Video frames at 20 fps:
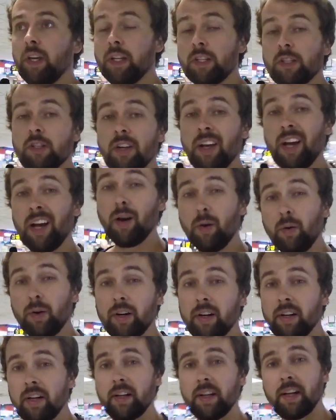It's now
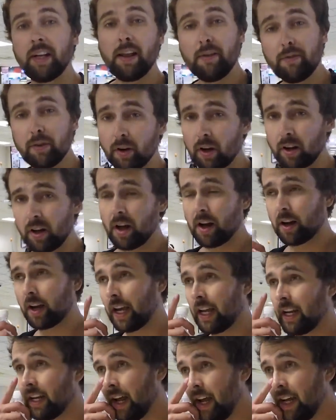11 o'clock
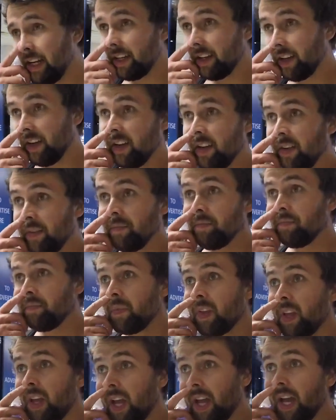at night,
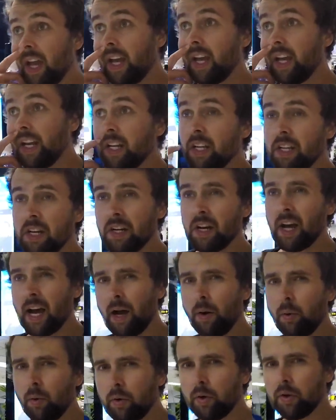and in an
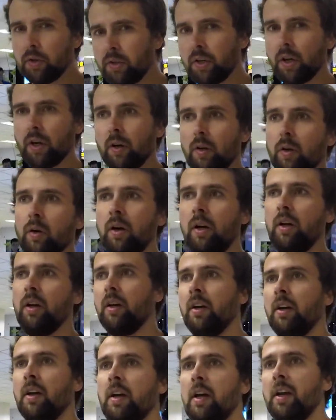hour or so
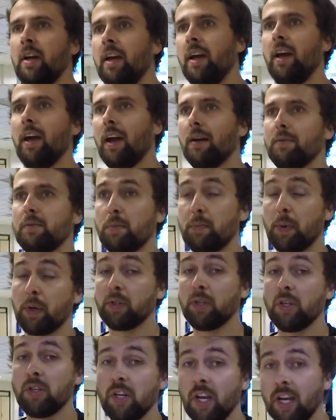I'm supposed
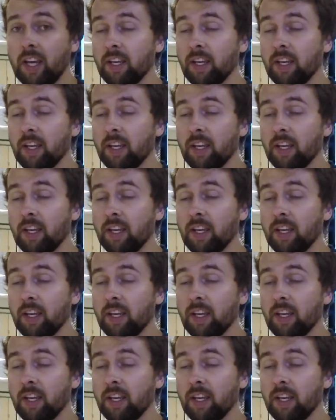to check